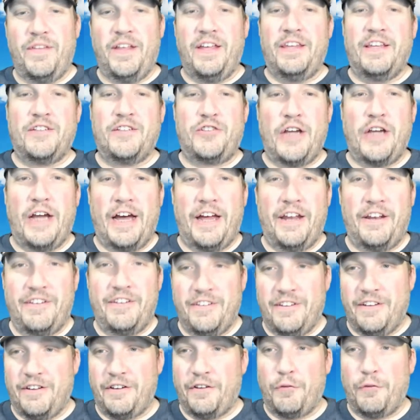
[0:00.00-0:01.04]
the chat
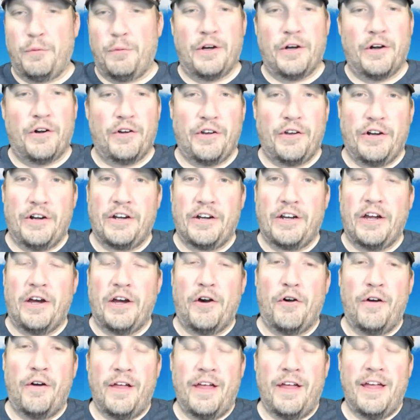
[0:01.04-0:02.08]
a little bit earlier
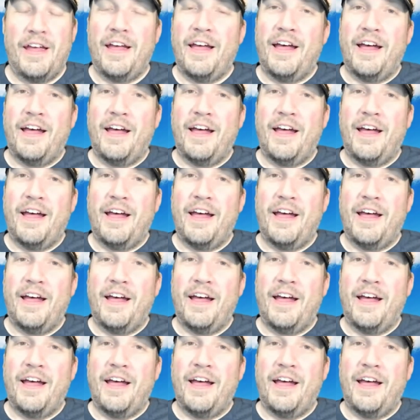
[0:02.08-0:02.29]
ago,